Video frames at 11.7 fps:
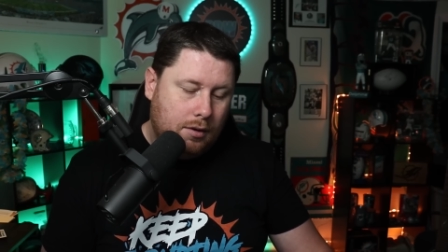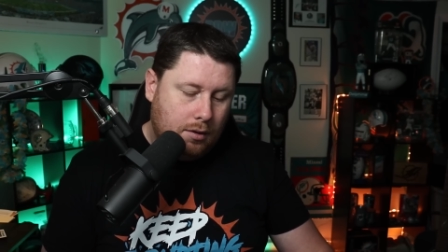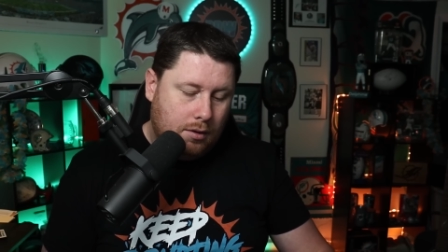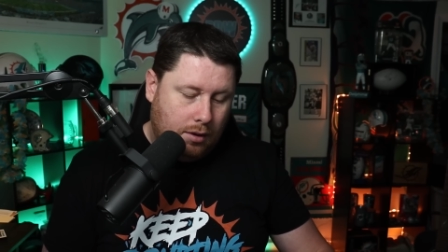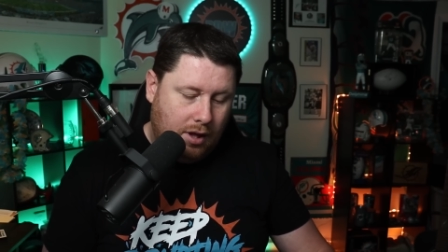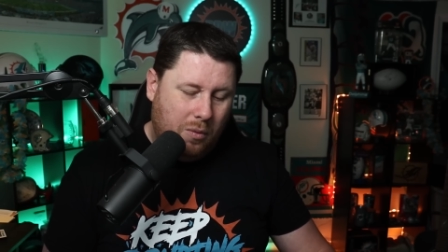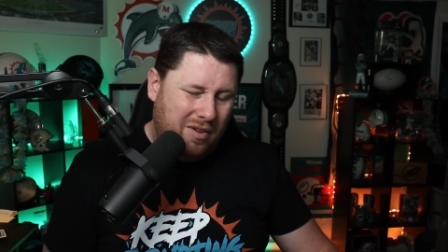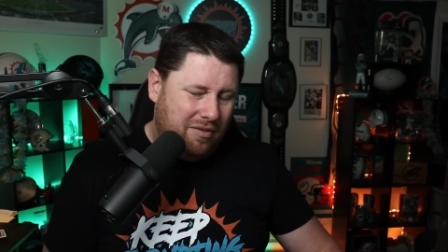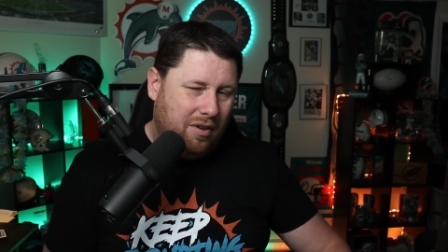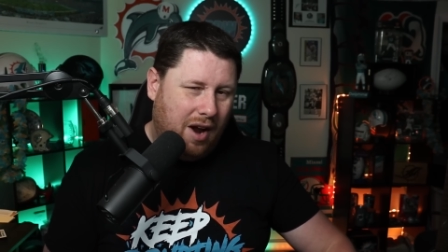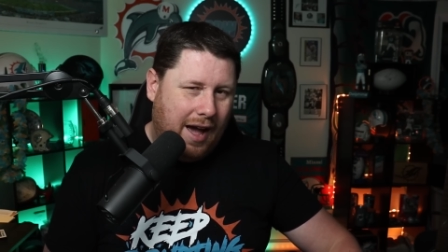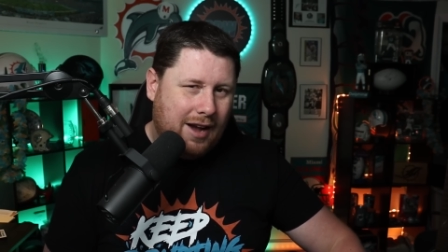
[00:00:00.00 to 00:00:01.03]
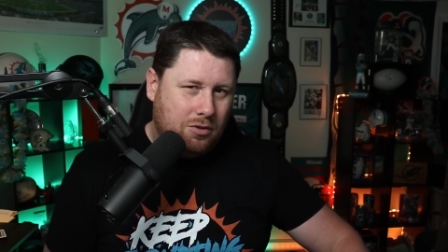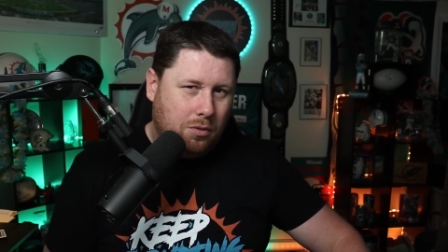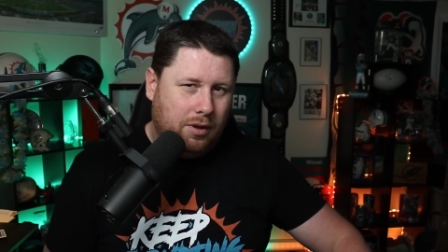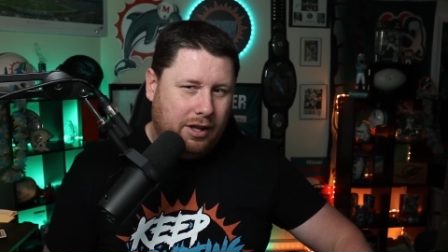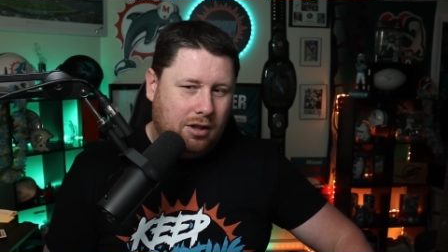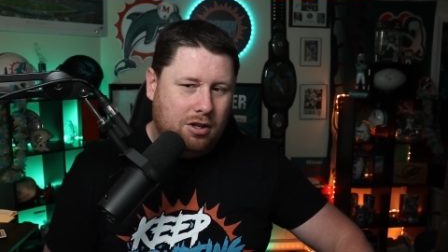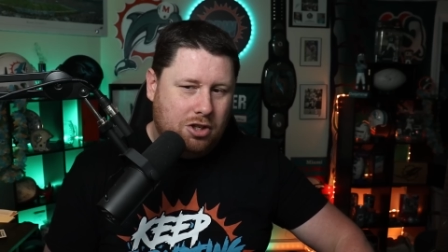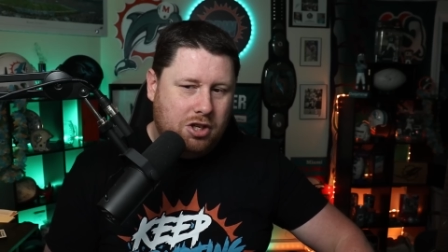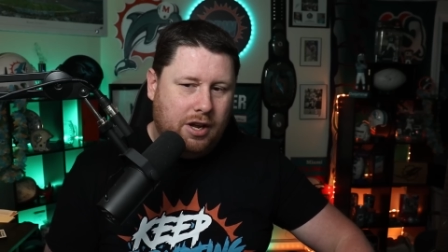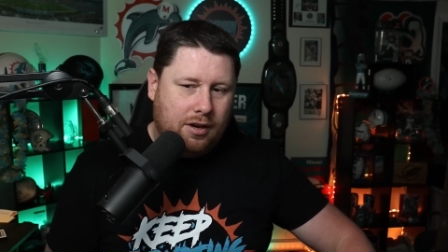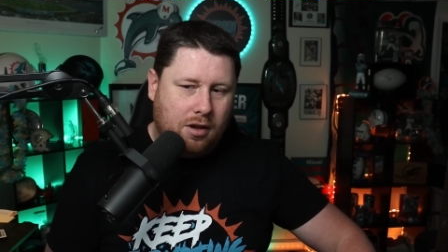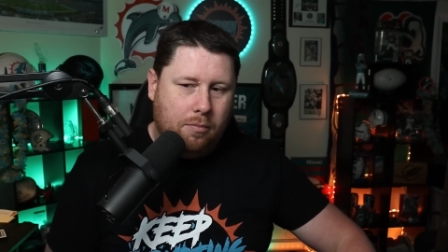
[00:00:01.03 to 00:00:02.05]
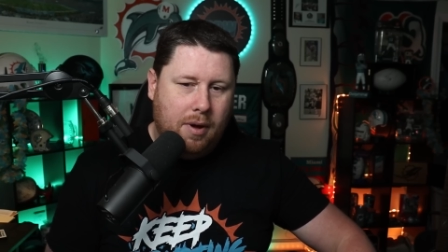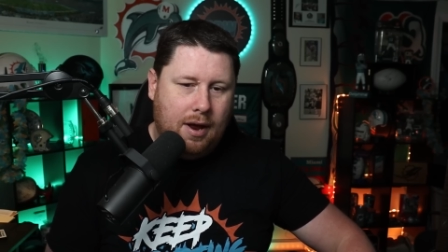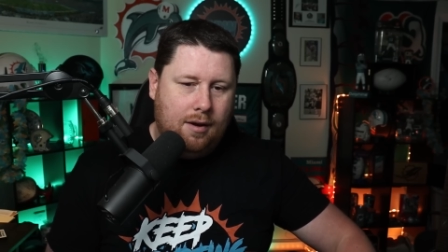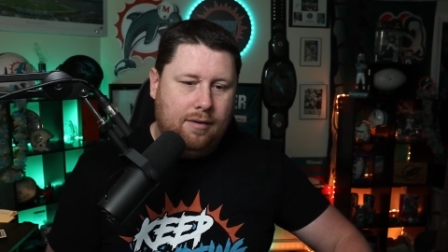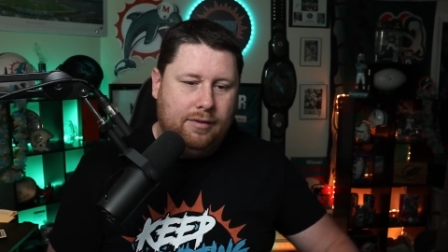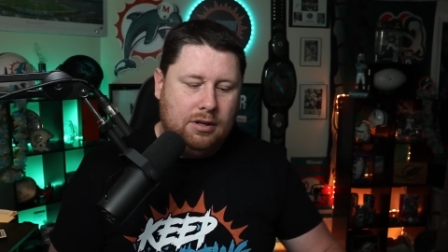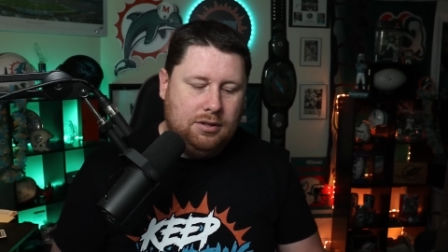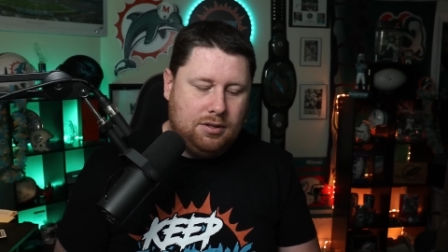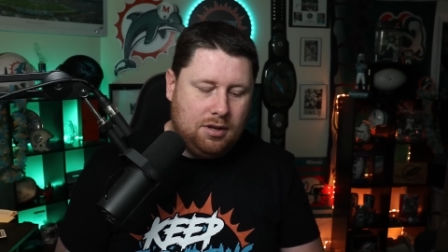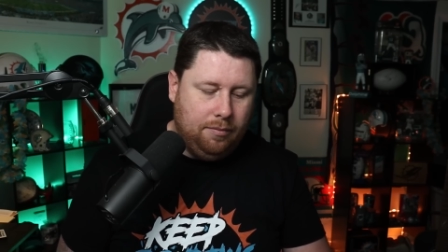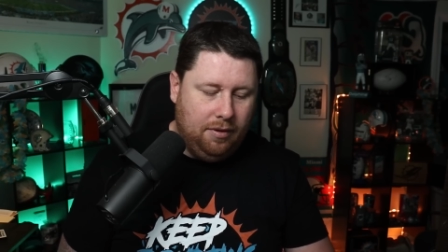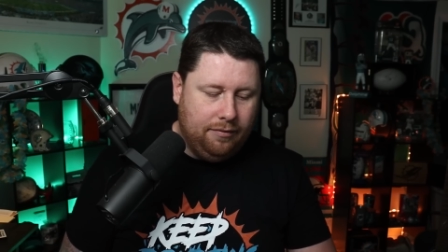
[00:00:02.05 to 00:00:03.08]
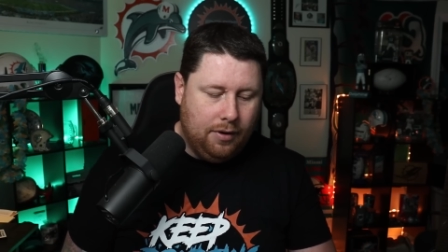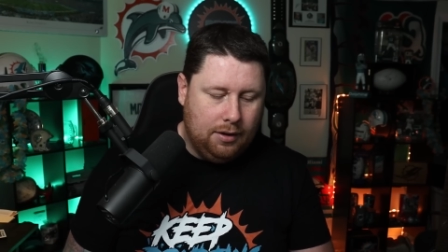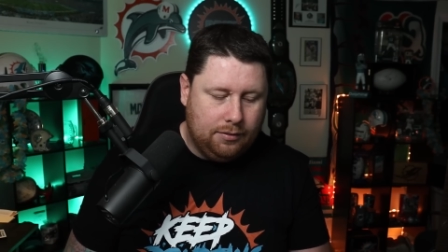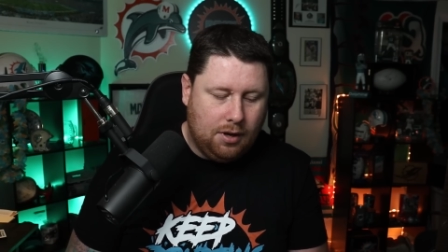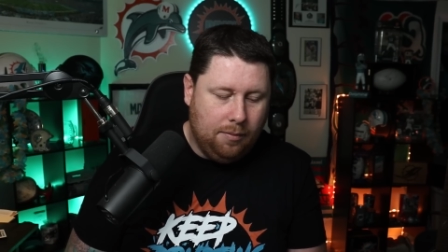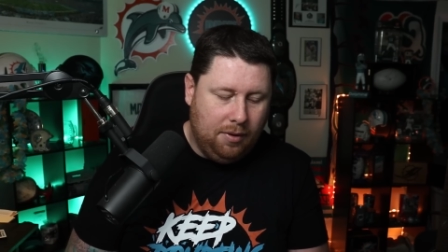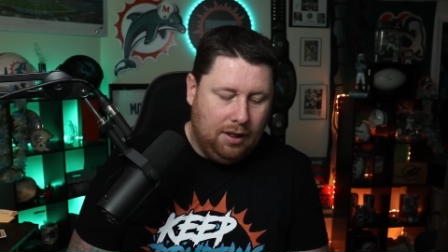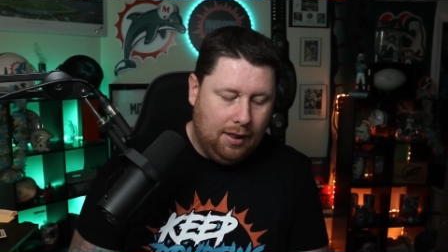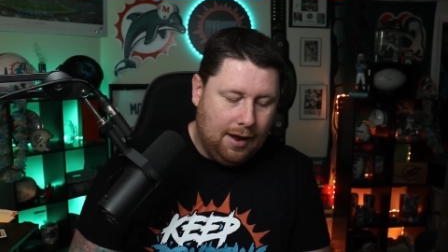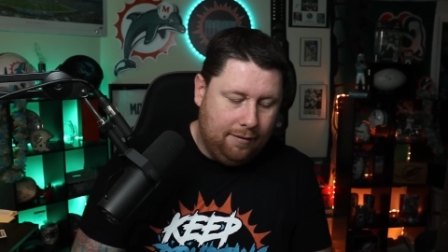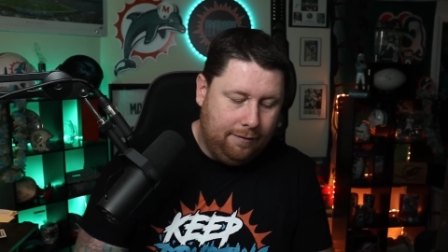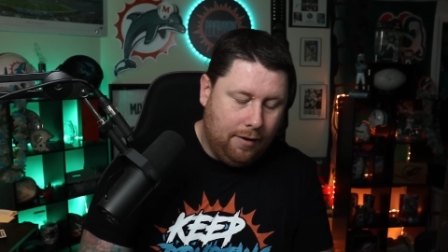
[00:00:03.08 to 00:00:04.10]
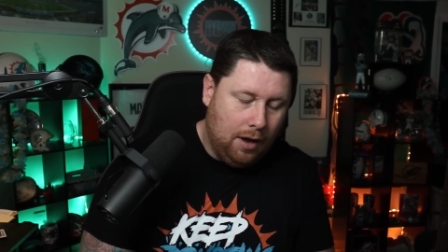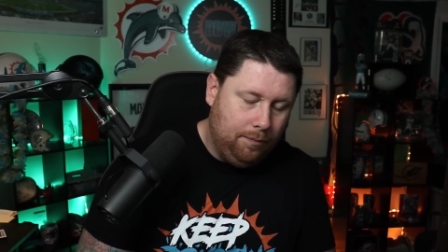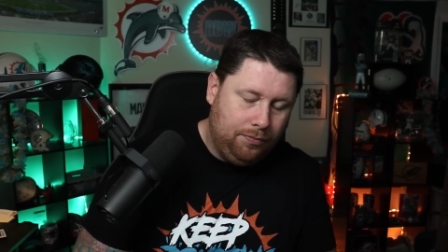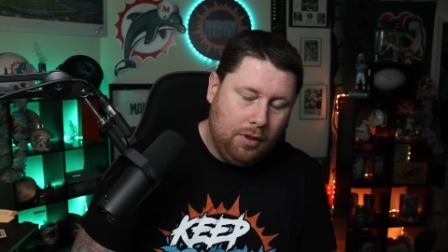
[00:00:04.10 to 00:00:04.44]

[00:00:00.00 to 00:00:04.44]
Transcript: Can't wait for actual, like, legit competitiveness. It's going to be fun. It's going to be a lot of fun.